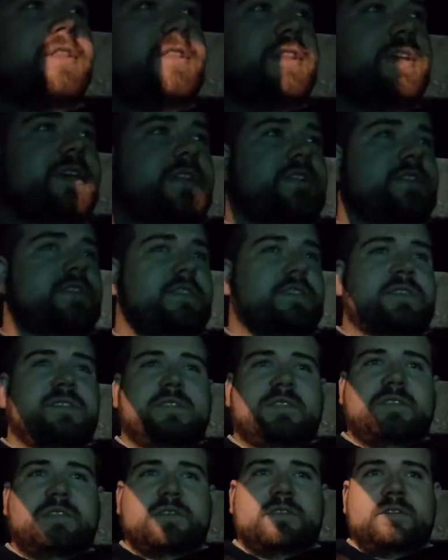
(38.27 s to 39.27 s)
they
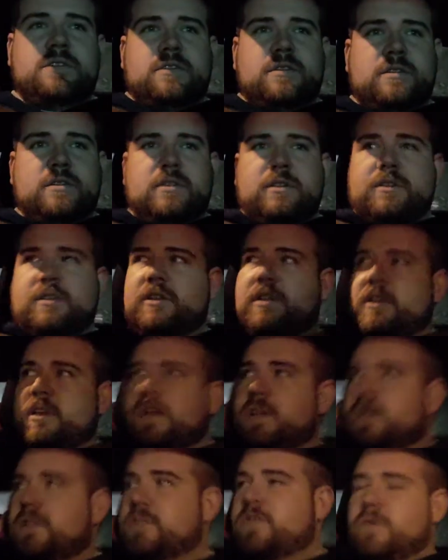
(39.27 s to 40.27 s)
just
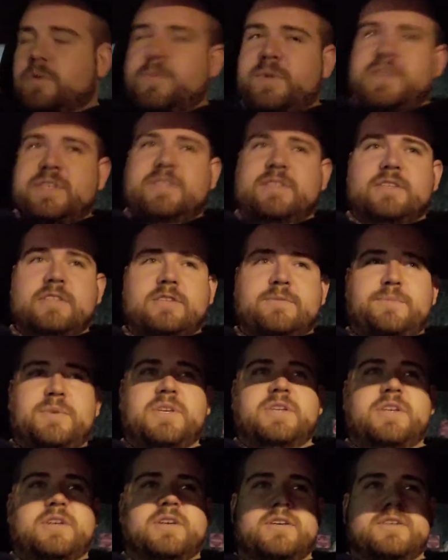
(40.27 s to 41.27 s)
don't make sense
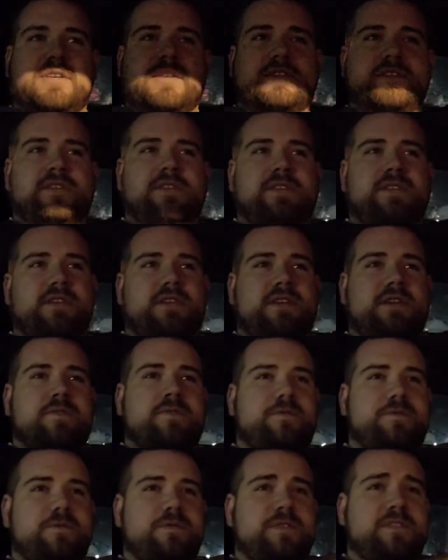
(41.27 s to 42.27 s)
because if,
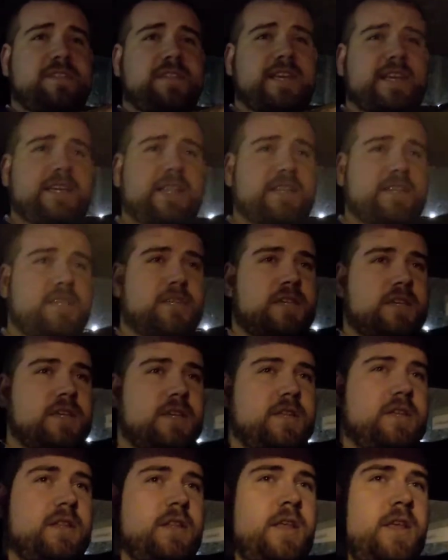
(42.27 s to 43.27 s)
say,
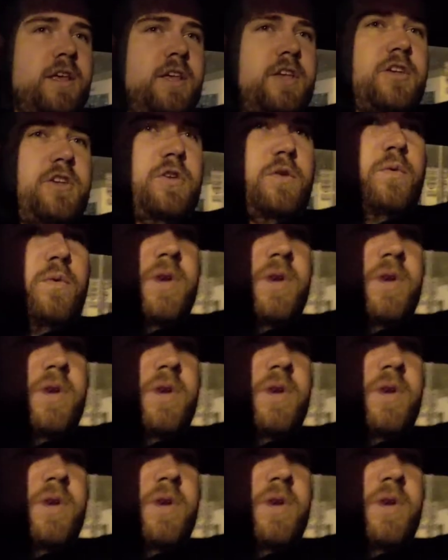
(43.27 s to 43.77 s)
you